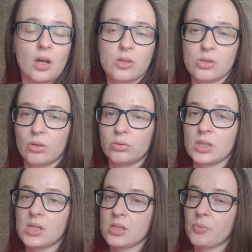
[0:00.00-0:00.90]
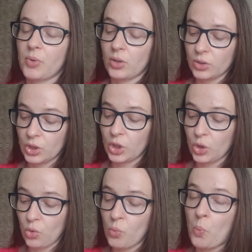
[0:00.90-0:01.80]
So this is a product
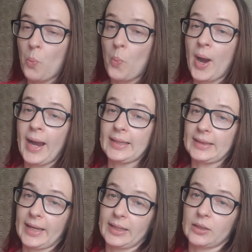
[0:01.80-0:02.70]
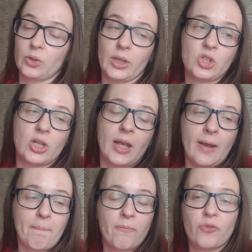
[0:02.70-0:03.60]
you might like a lot.
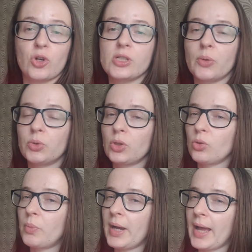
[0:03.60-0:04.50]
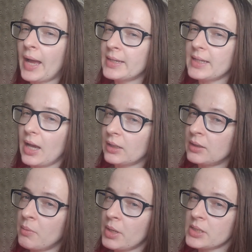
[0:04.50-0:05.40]
Actually, first I wanted to buy
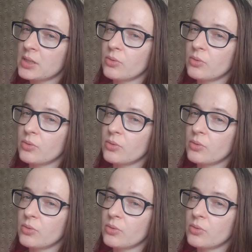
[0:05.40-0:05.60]
anti-acne mask,